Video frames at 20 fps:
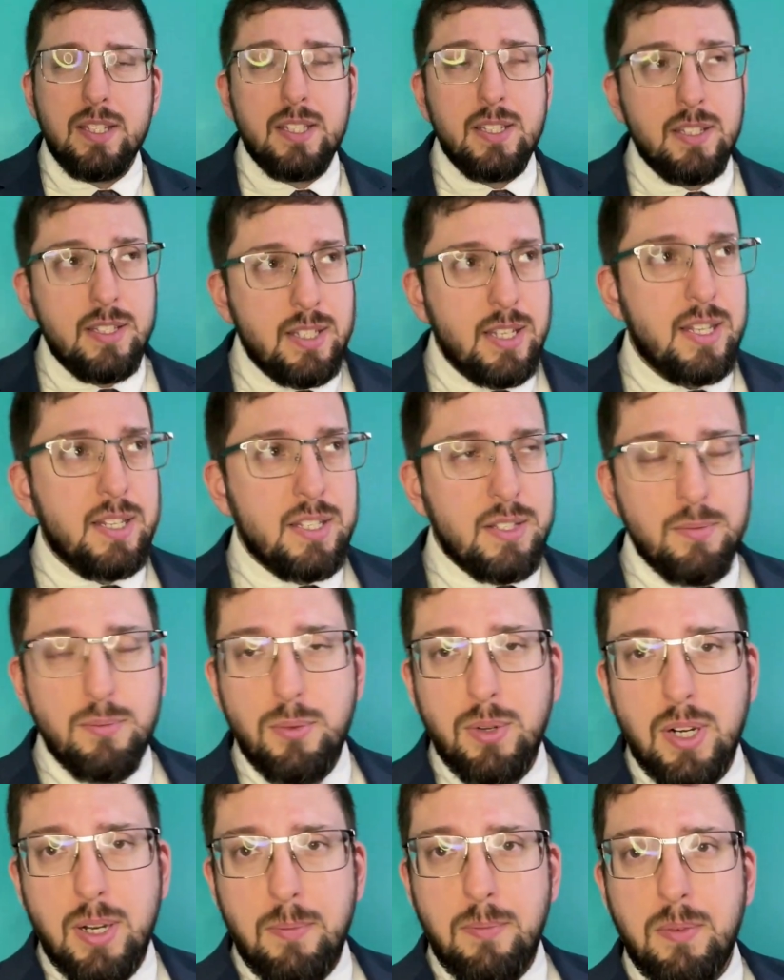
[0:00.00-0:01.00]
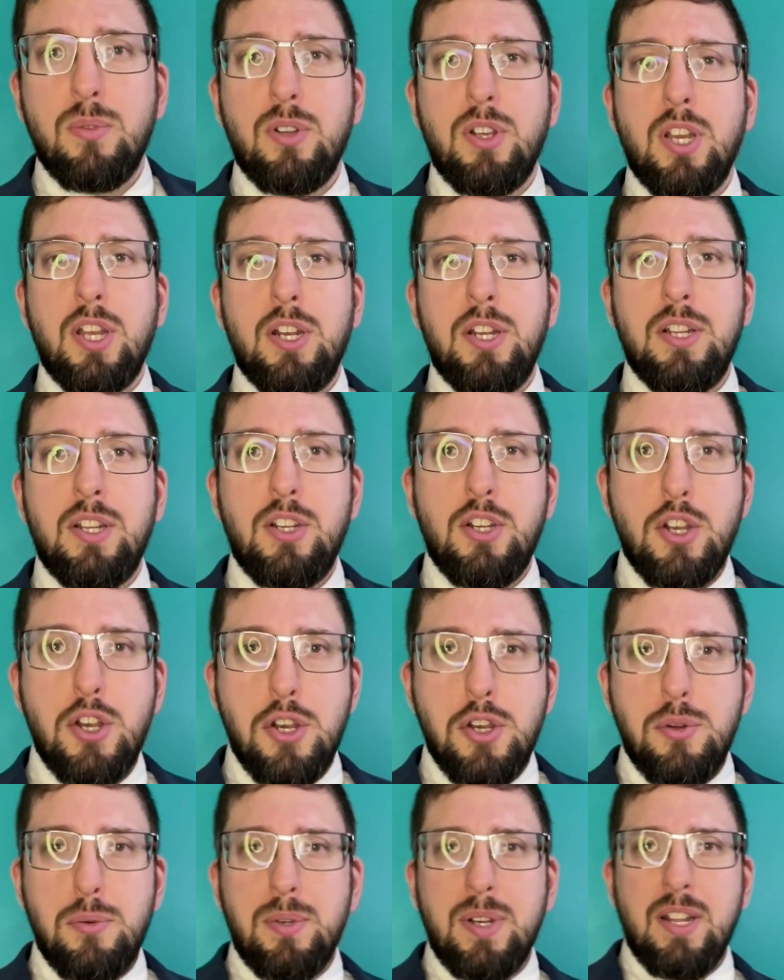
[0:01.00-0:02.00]
since that's what I'm gonna
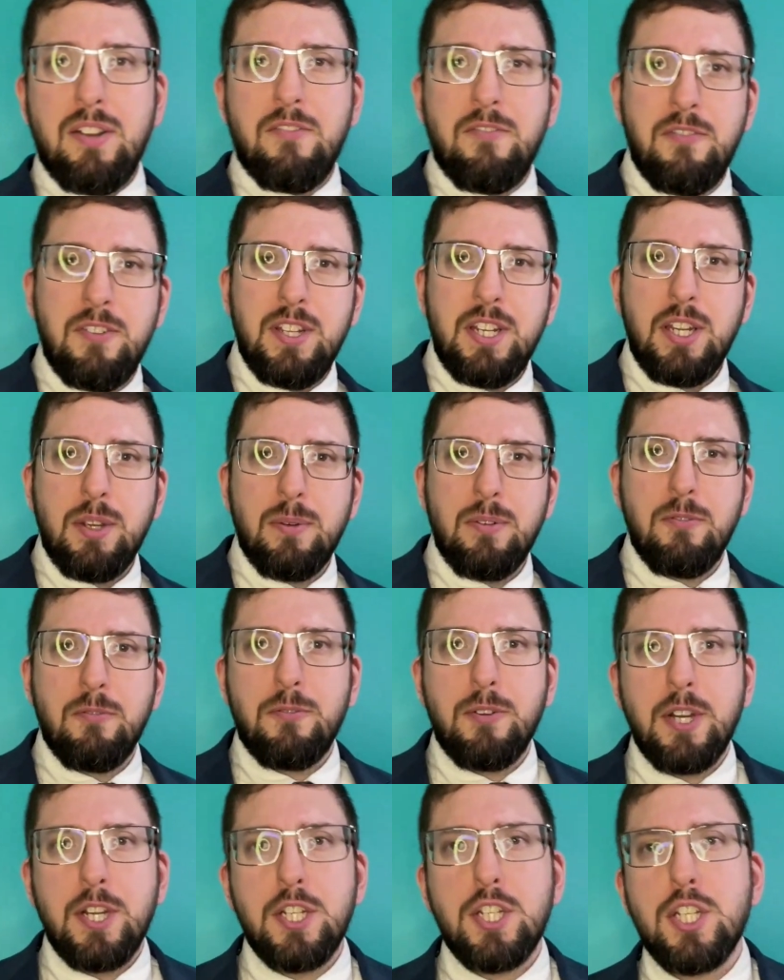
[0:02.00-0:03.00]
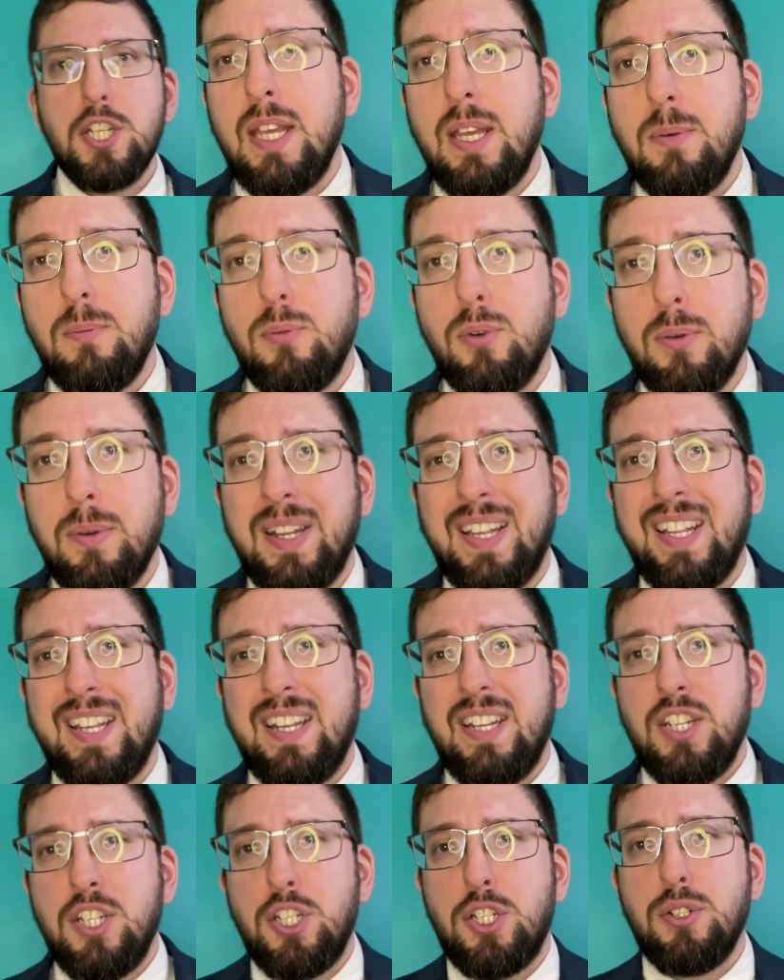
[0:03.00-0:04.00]
do that video in French. wearing a
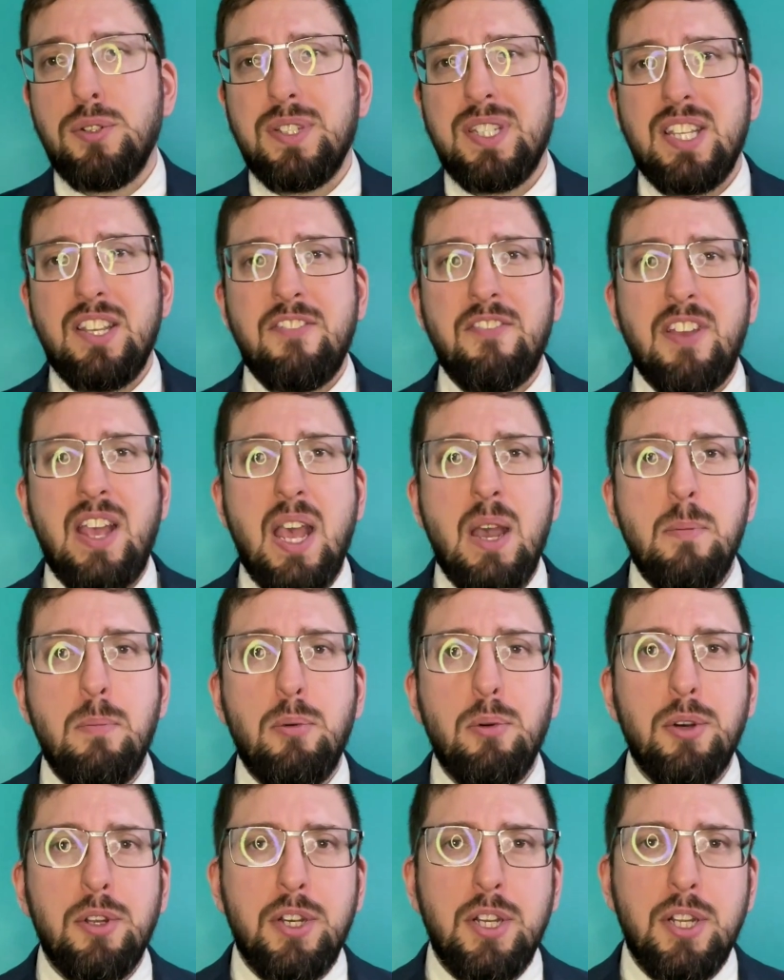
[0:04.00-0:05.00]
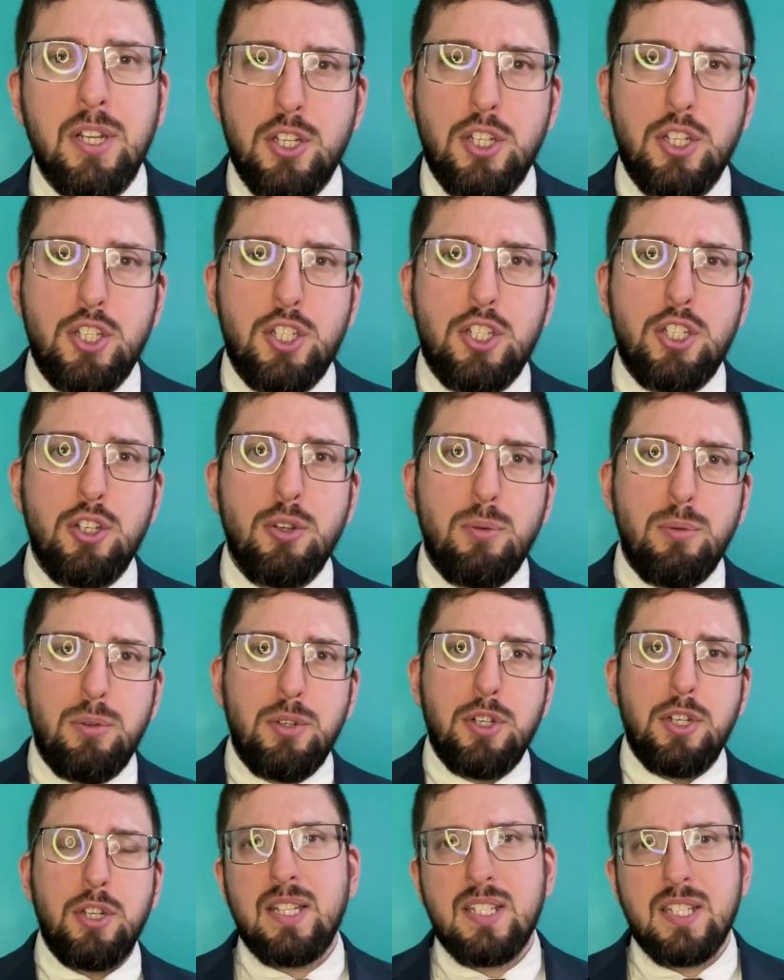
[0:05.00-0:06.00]
Joseph Abboud
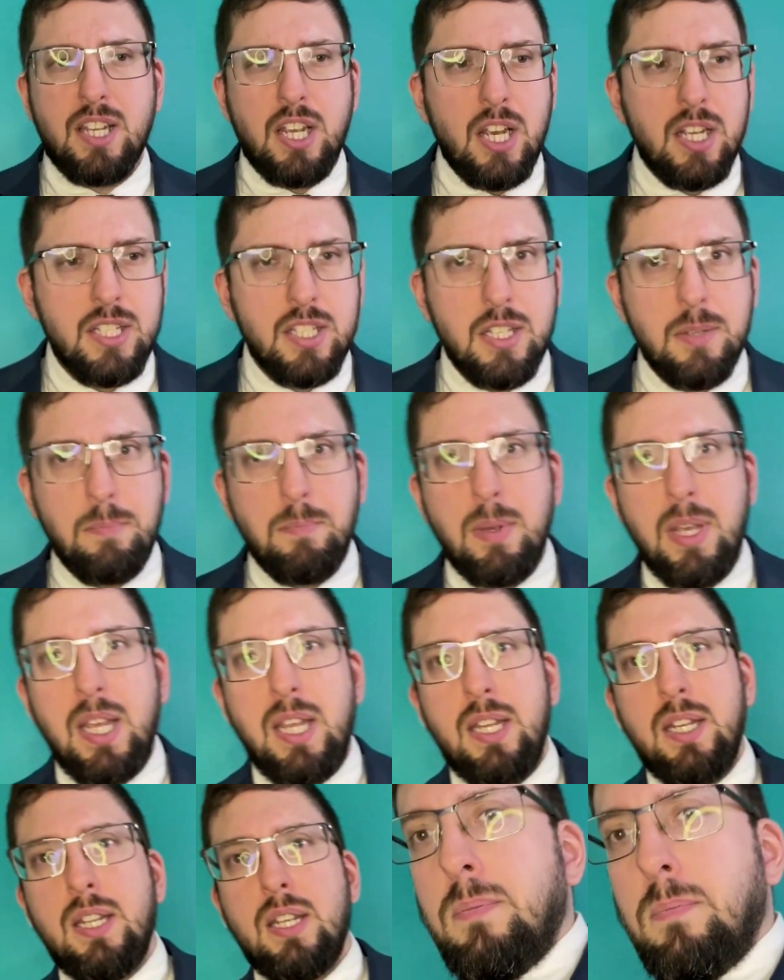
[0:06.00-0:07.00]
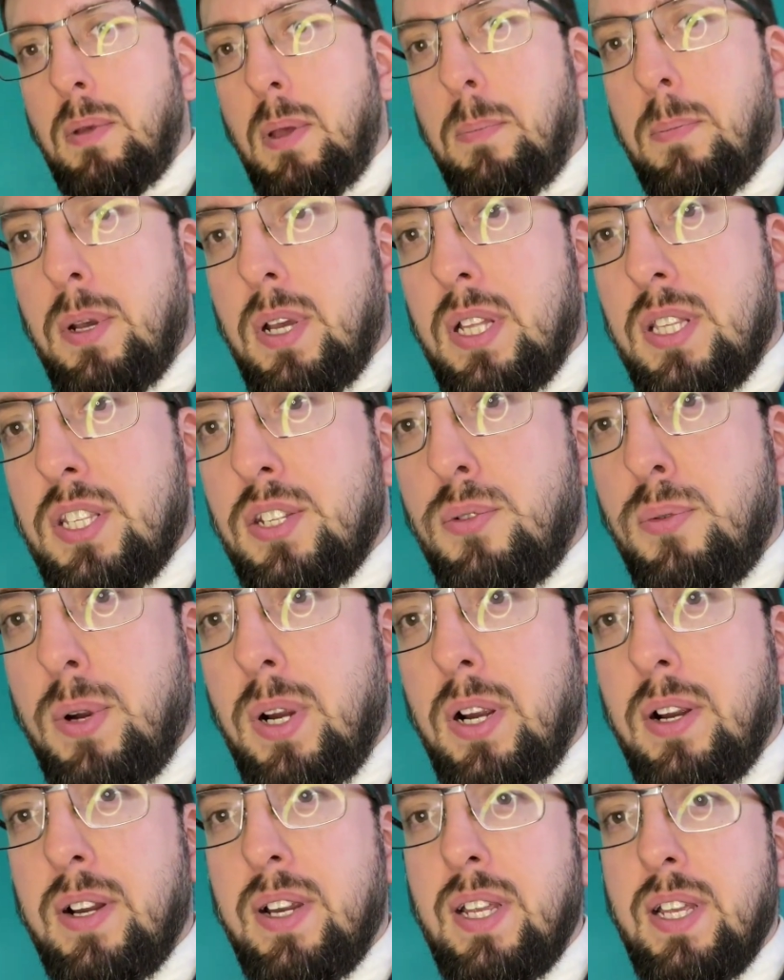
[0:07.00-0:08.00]
suit. It's custom made. My pocket
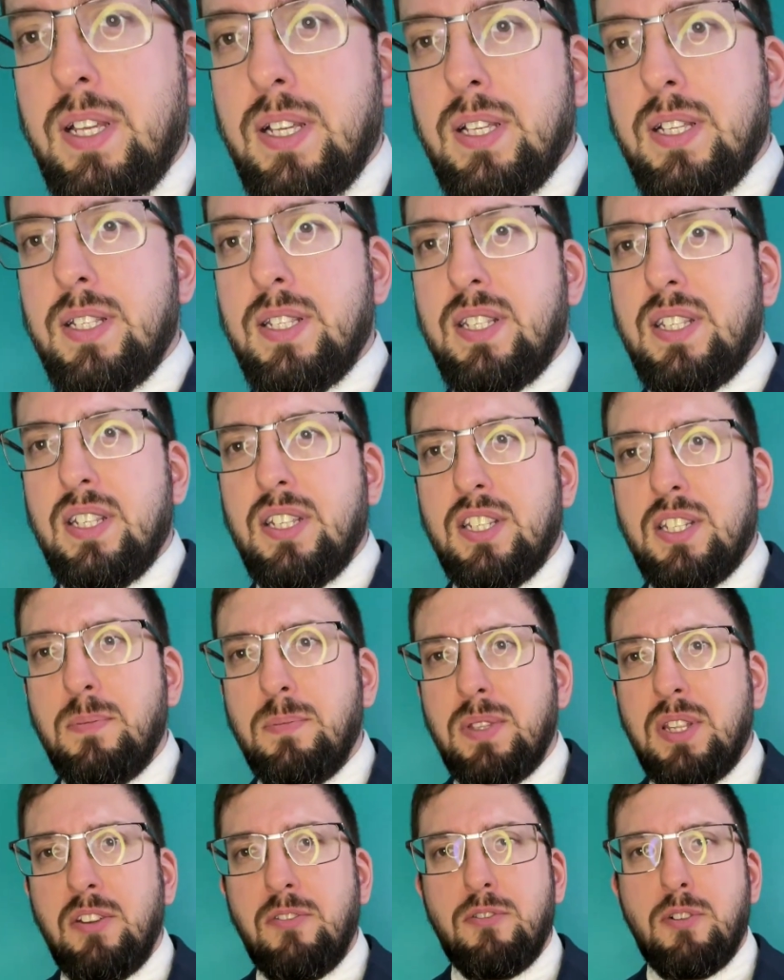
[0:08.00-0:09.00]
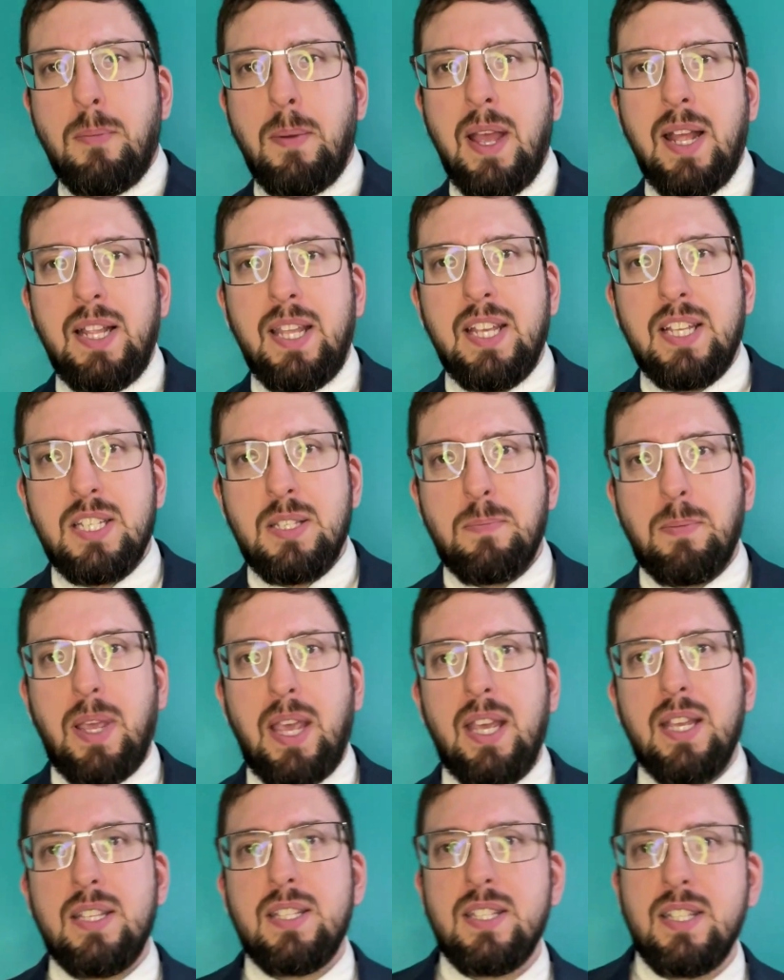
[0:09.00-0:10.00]
square is uh, something from
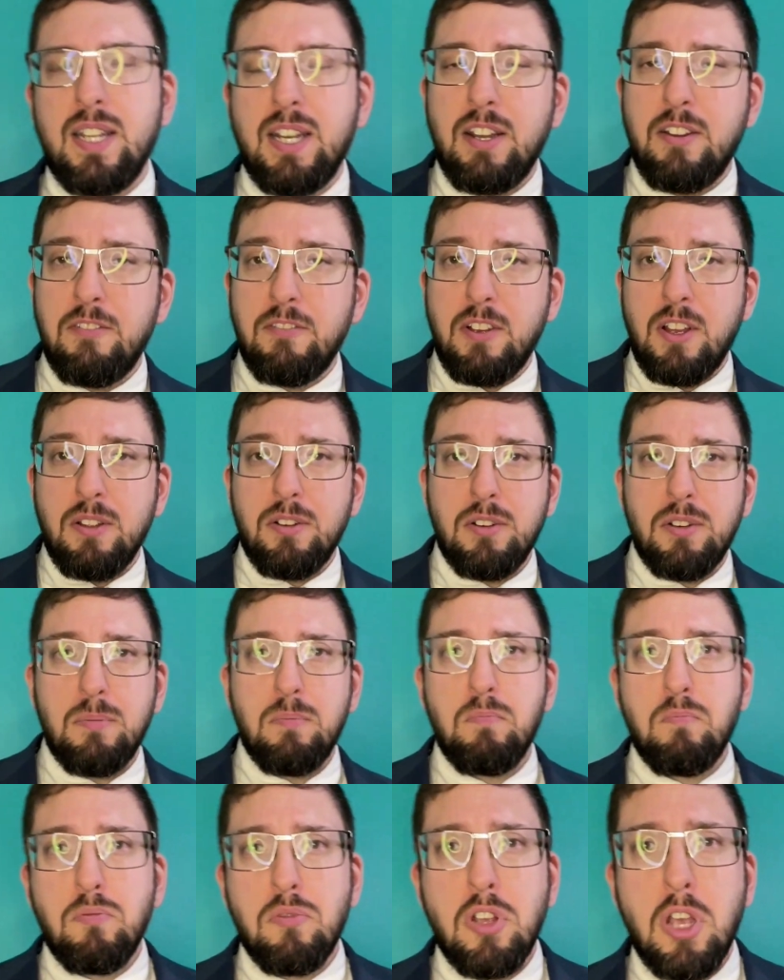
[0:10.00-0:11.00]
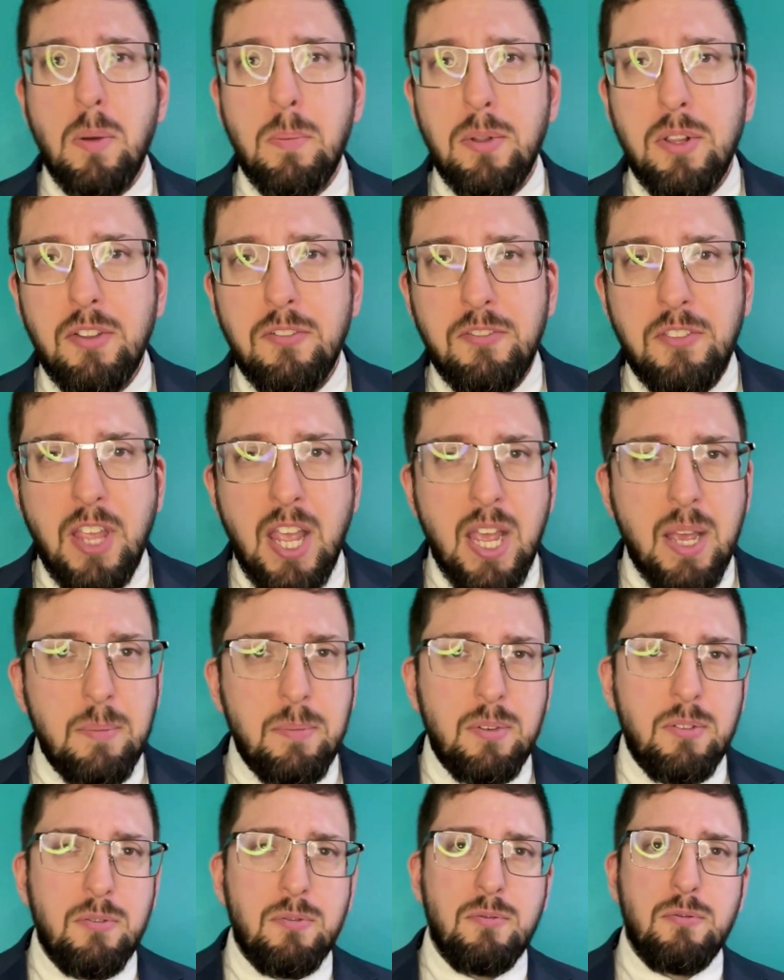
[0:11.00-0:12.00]
AliExpress that I found a couple of them
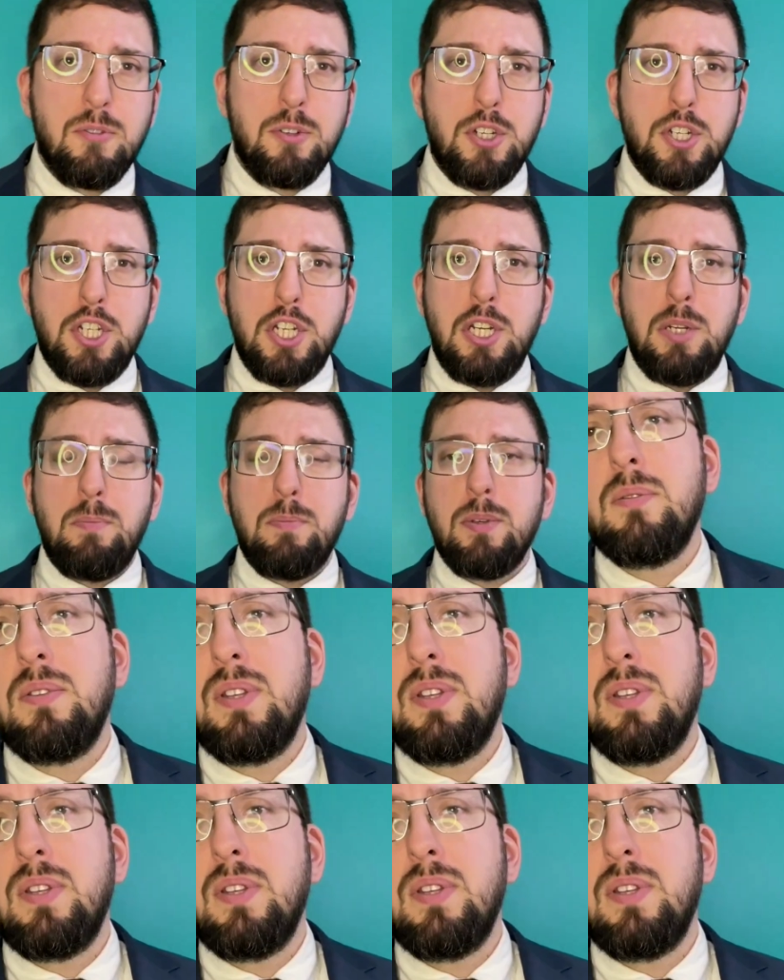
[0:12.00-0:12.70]
for cheap.